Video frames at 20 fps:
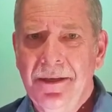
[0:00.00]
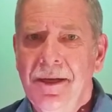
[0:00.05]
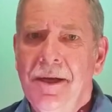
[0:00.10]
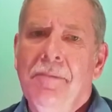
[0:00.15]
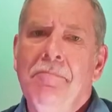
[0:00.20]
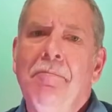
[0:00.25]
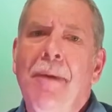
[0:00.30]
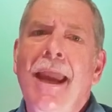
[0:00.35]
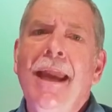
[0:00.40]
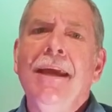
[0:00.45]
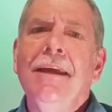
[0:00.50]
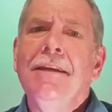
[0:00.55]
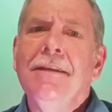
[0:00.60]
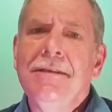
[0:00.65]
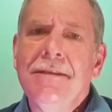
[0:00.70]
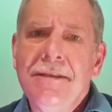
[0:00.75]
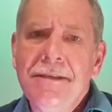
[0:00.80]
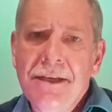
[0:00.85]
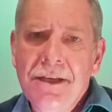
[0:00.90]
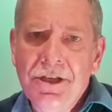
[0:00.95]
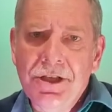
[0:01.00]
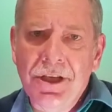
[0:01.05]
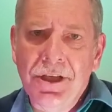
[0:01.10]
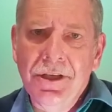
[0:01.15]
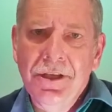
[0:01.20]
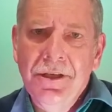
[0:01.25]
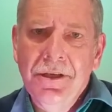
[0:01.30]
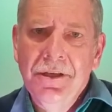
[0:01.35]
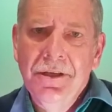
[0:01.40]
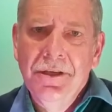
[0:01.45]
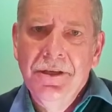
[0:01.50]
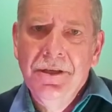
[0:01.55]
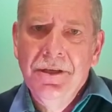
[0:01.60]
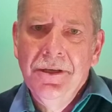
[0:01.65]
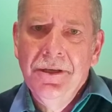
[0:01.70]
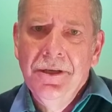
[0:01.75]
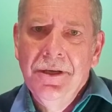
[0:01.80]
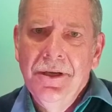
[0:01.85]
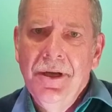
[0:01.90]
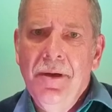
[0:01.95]
Make a decision,
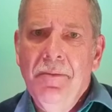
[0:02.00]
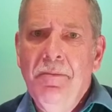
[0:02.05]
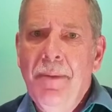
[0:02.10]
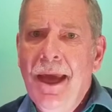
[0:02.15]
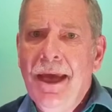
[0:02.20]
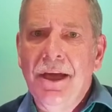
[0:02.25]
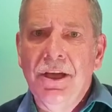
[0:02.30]
make